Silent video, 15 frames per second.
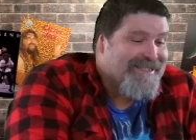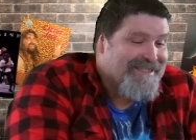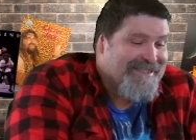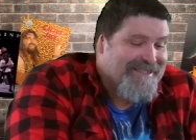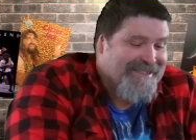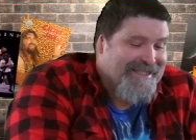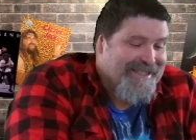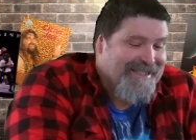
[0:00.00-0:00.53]

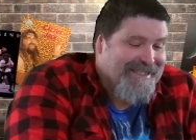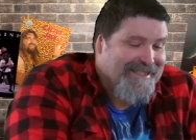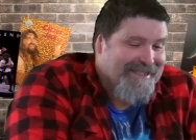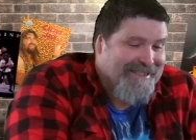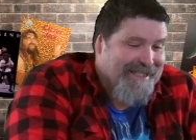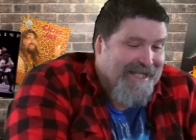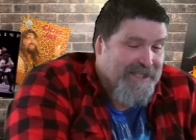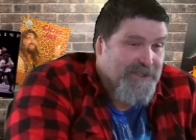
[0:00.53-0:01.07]
the
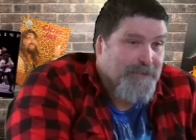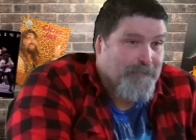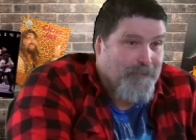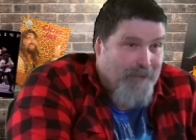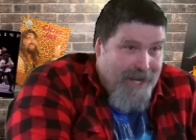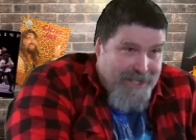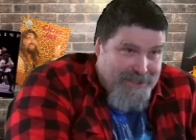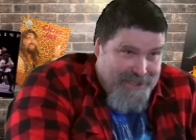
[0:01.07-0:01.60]

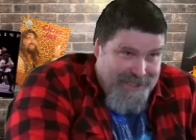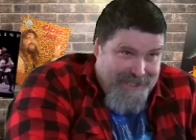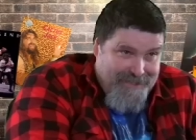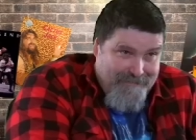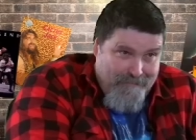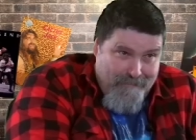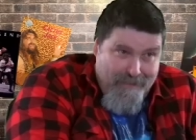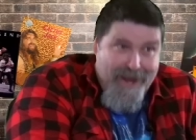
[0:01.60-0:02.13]

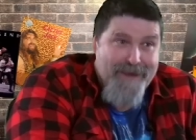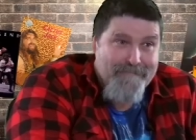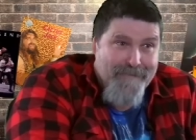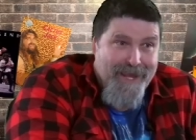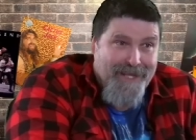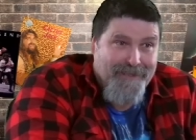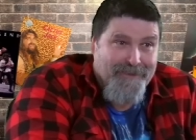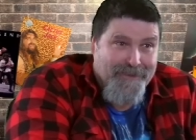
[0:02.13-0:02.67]
expression might
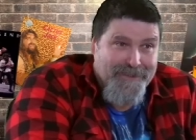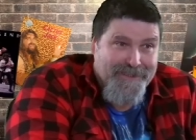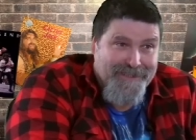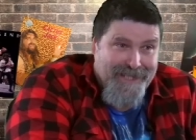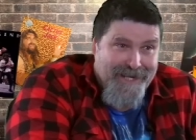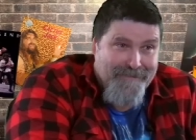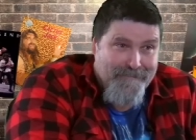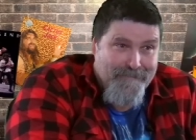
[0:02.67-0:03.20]
make look
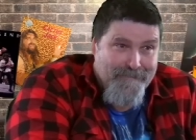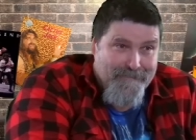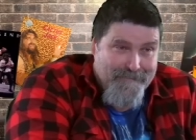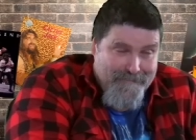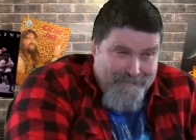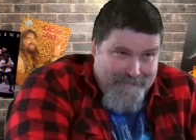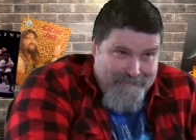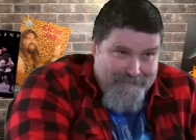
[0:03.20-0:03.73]
Sting,
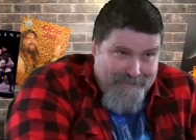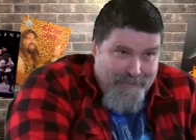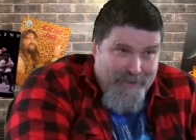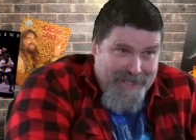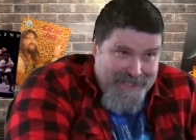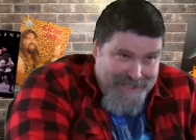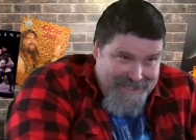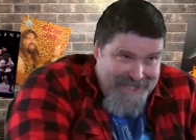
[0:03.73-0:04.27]
what
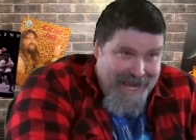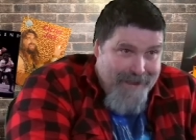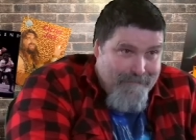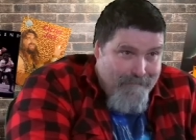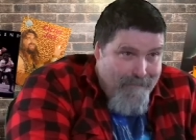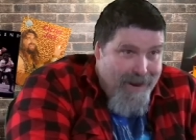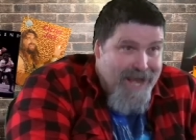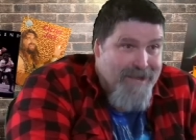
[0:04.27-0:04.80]
he said
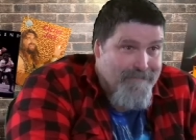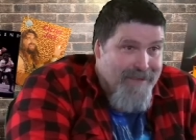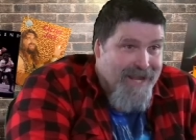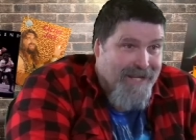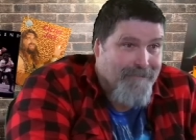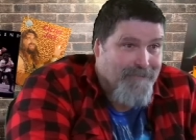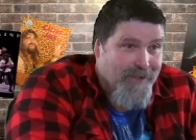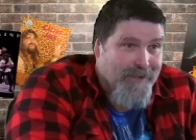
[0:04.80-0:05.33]
might
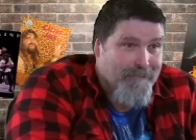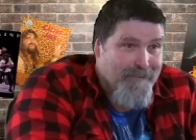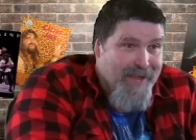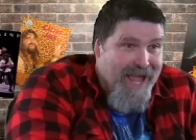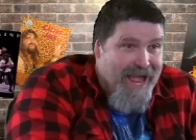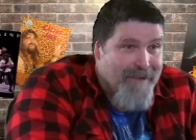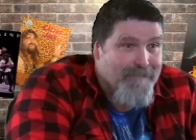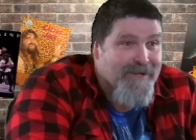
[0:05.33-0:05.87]
make him look
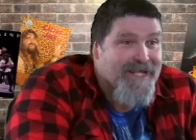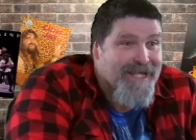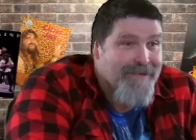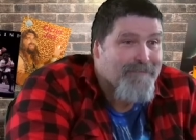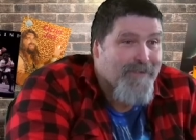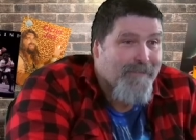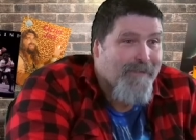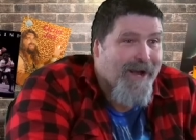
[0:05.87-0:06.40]
bad, but
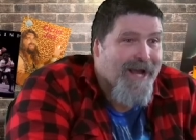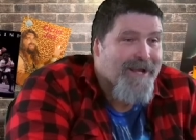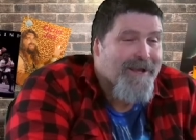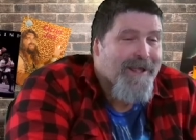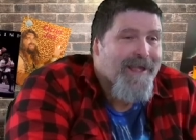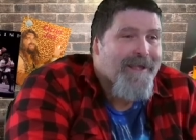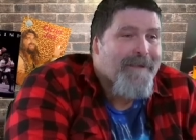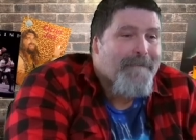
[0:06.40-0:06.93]
keep in mind,
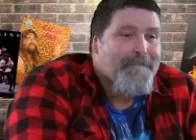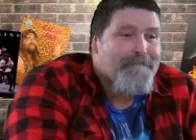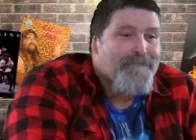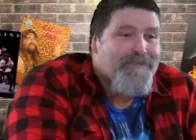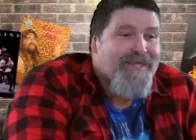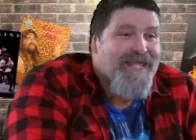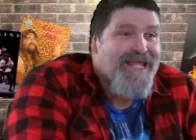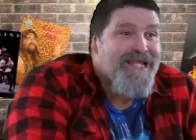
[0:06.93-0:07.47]

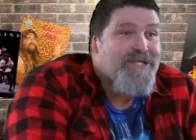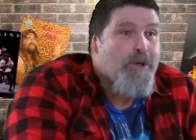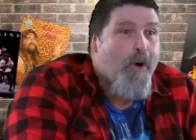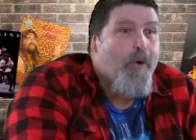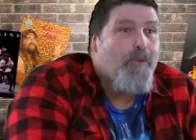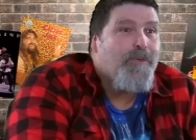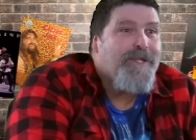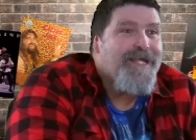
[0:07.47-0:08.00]
he's
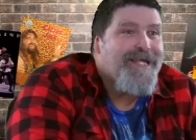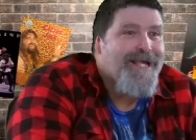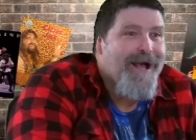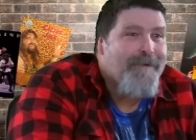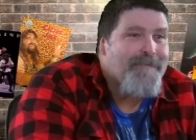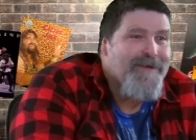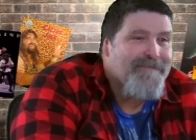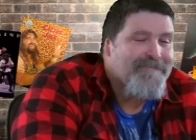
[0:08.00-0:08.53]
only
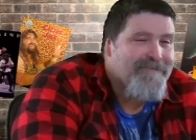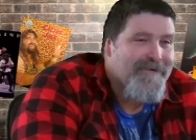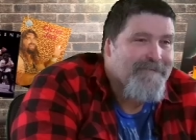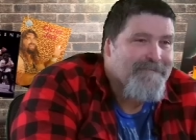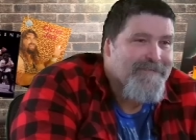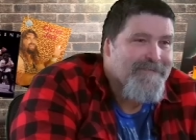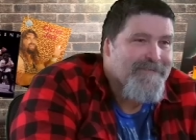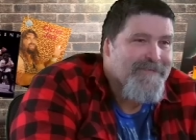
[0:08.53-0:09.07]
coming
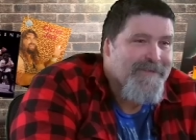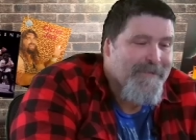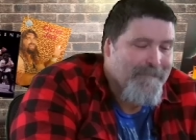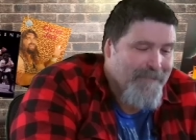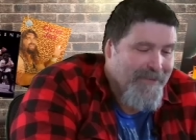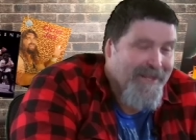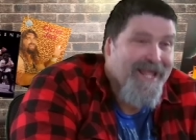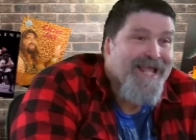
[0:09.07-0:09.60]
from the
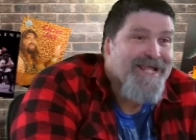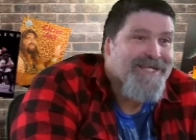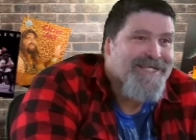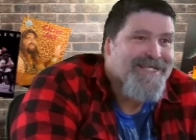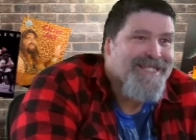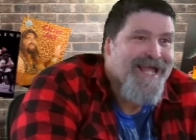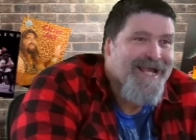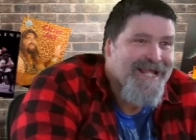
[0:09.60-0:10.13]
place
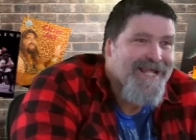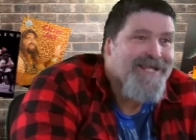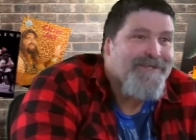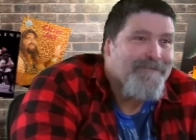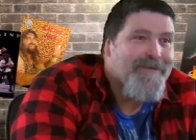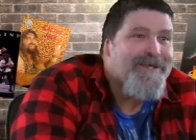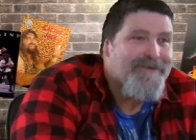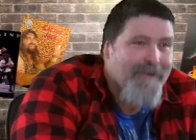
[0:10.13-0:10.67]
that he's
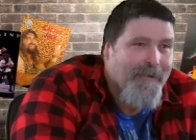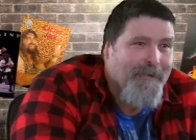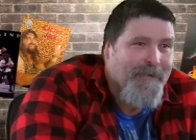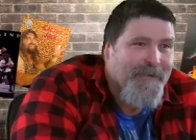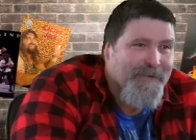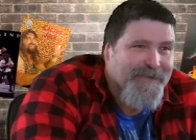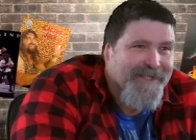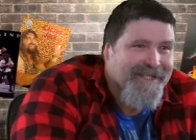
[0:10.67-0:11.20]
been
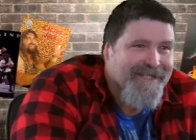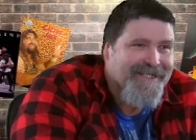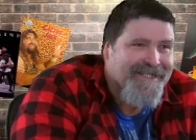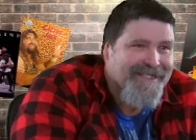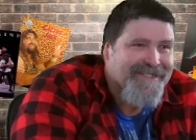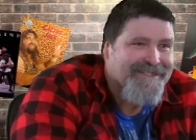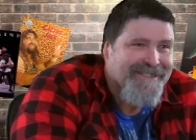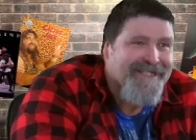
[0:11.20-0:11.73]
told
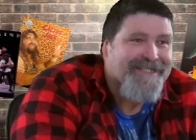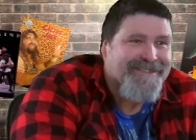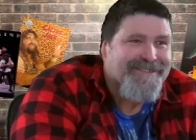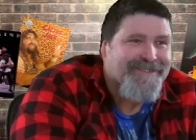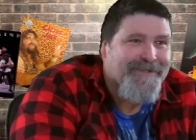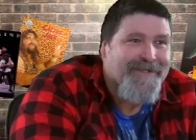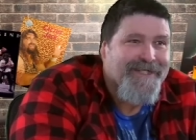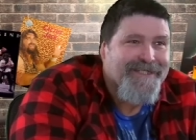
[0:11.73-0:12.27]
yes, exists.
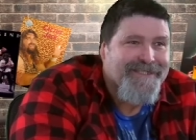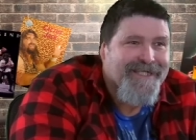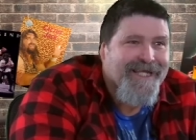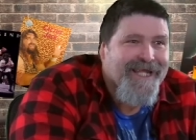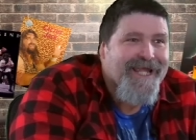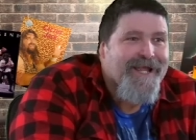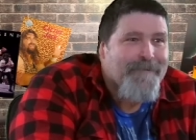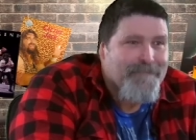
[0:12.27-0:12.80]
So he's one of
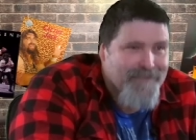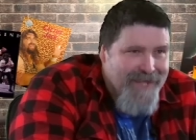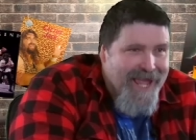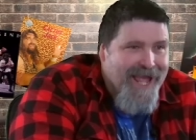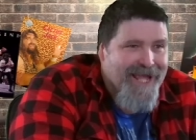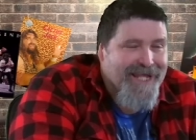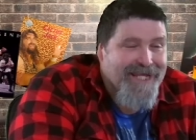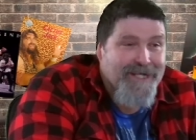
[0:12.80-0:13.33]
many.
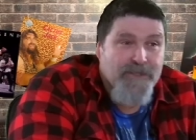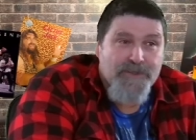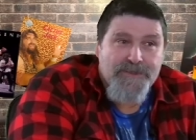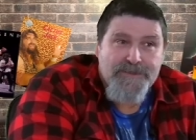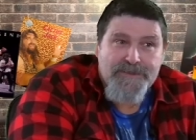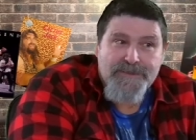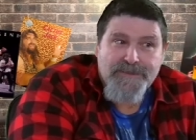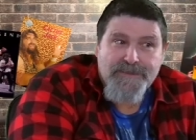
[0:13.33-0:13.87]
Yeah, he
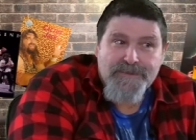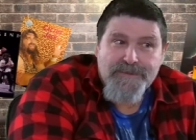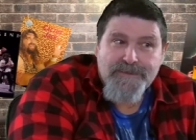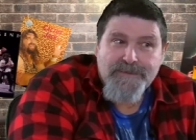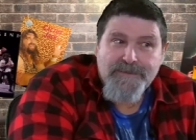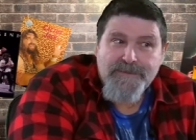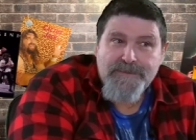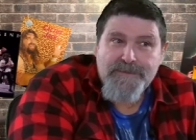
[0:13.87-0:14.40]
goes.
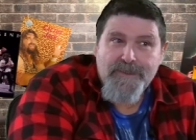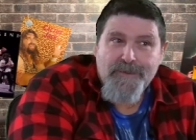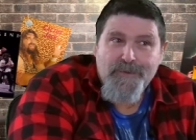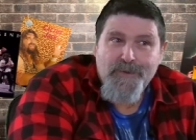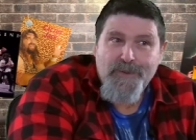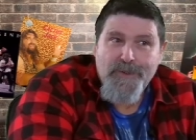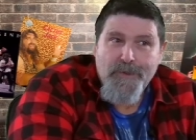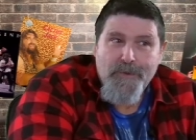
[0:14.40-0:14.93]
So
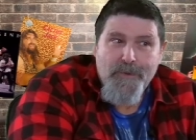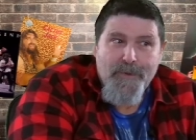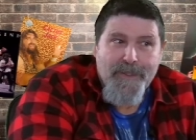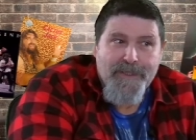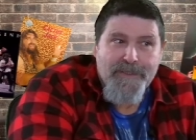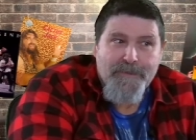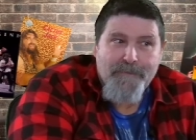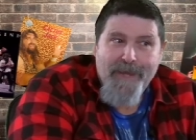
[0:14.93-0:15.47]
you
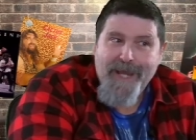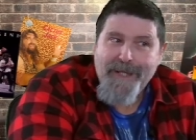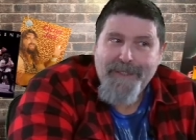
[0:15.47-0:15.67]
expect